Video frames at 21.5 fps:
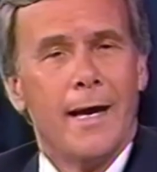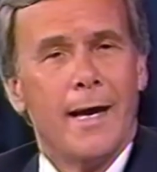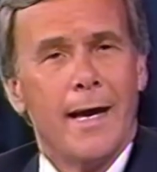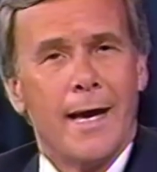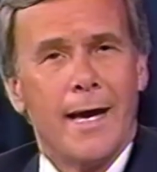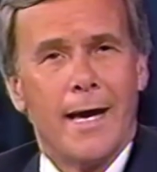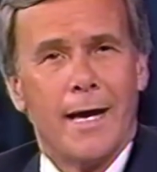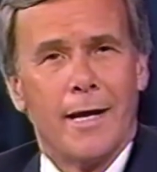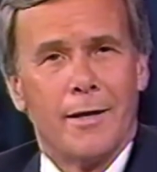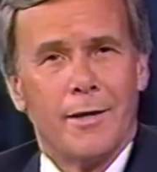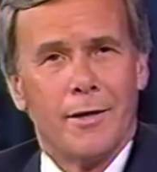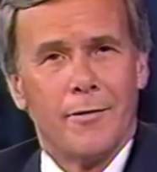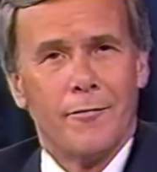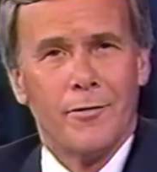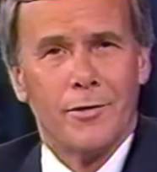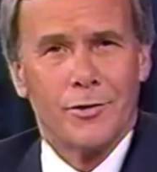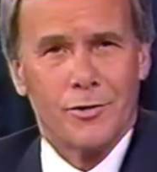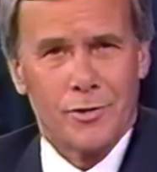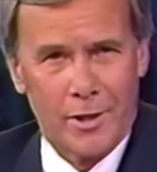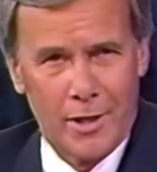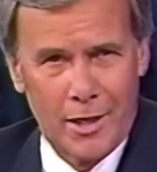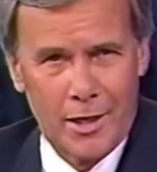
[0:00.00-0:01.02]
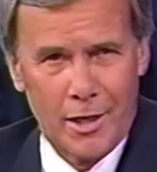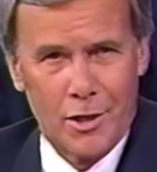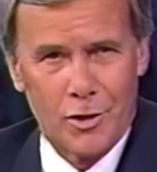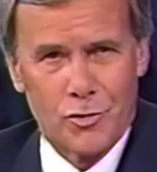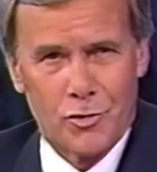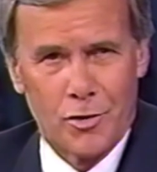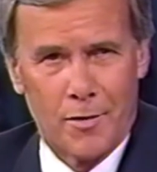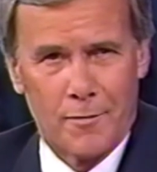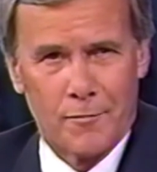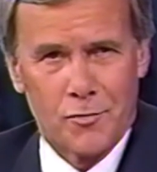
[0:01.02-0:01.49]
And in this
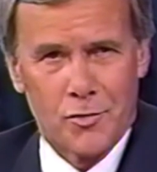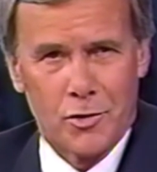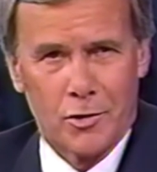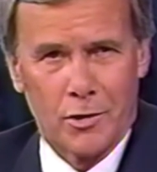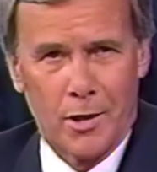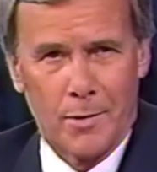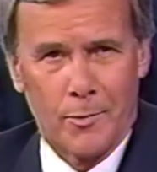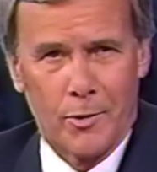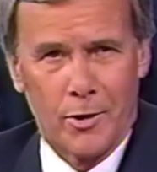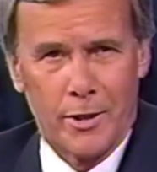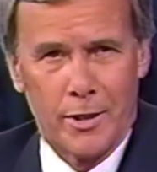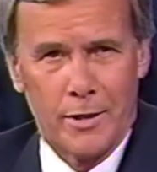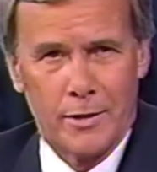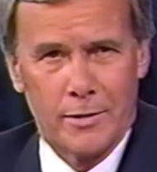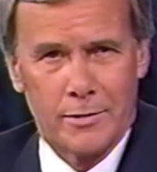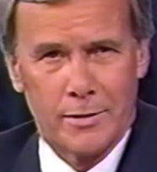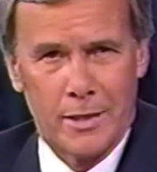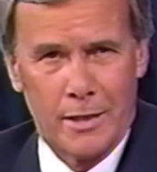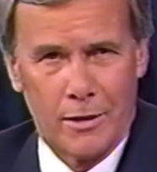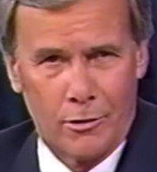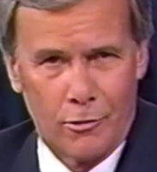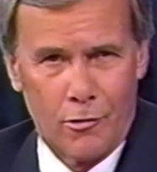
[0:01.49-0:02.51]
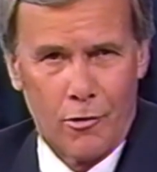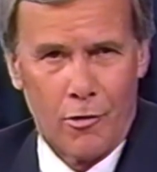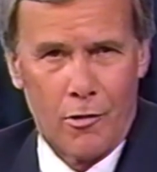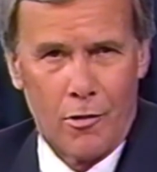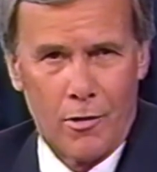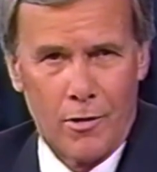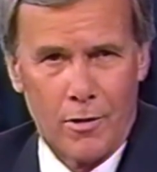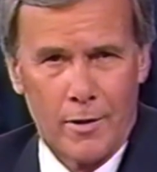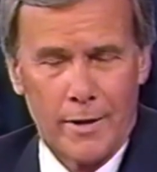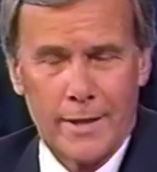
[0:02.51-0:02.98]
age of celebrity
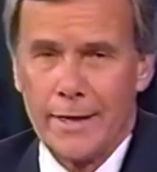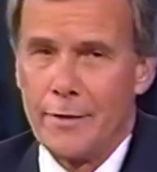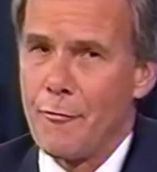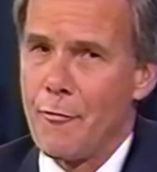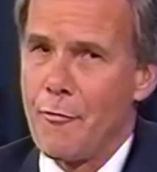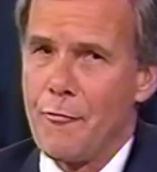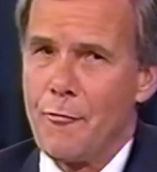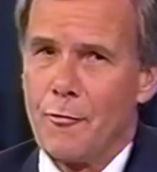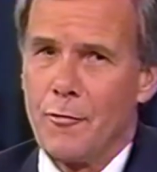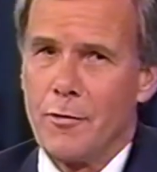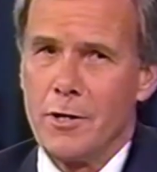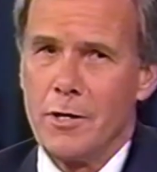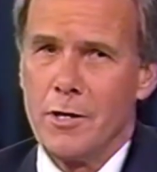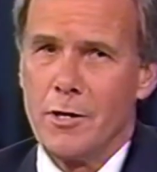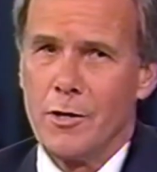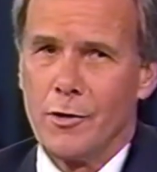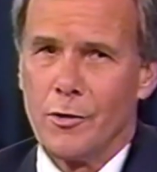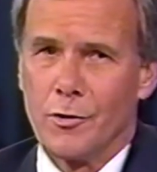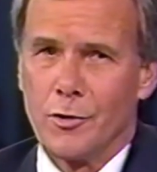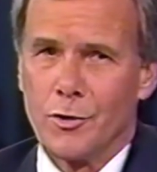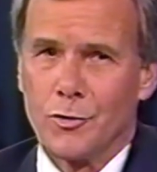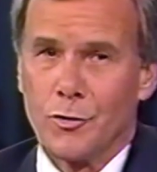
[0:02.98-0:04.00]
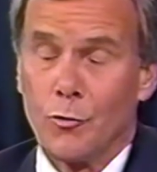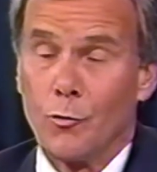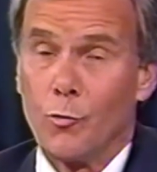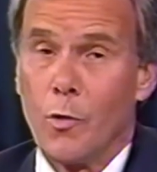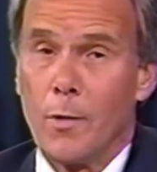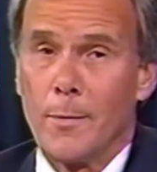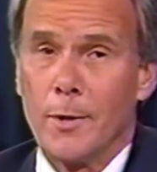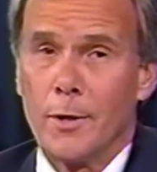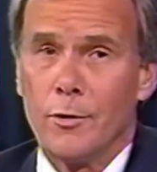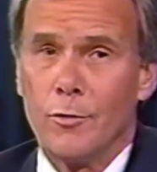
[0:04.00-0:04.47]
tell-all, in 30 years, the
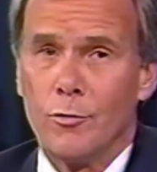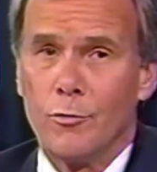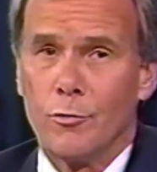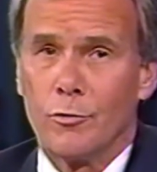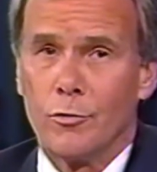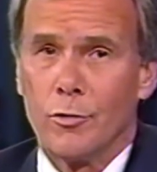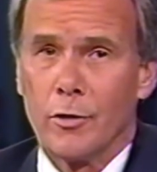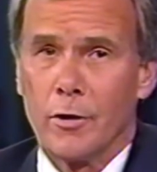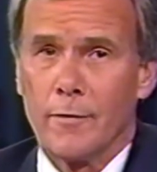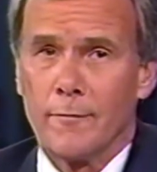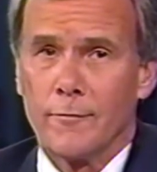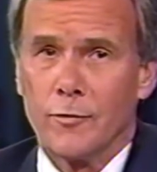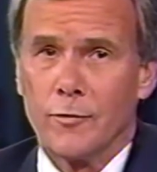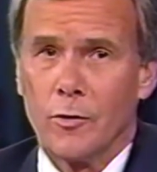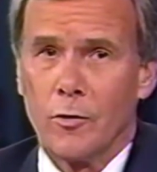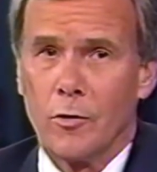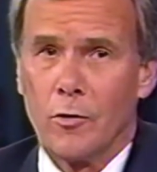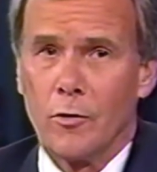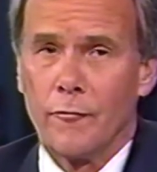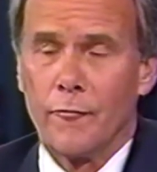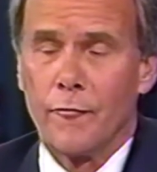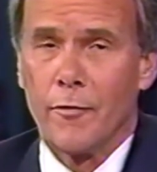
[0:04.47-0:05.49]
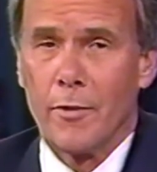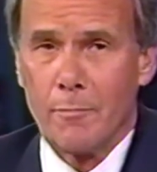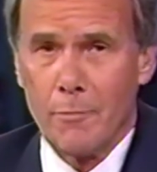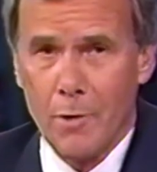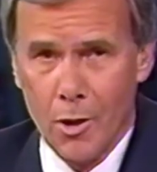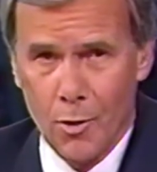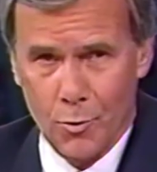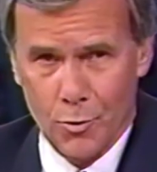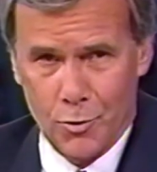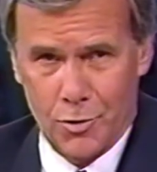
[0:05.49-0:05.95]
woman who could have told the
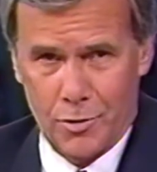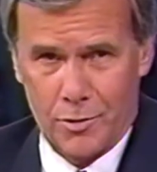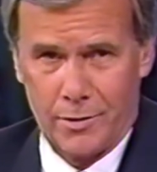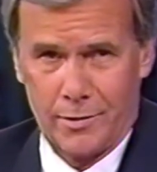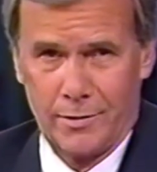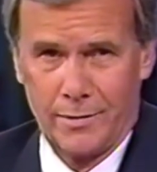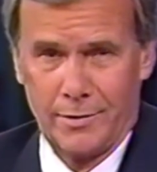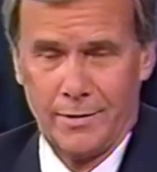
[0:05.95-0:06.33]
most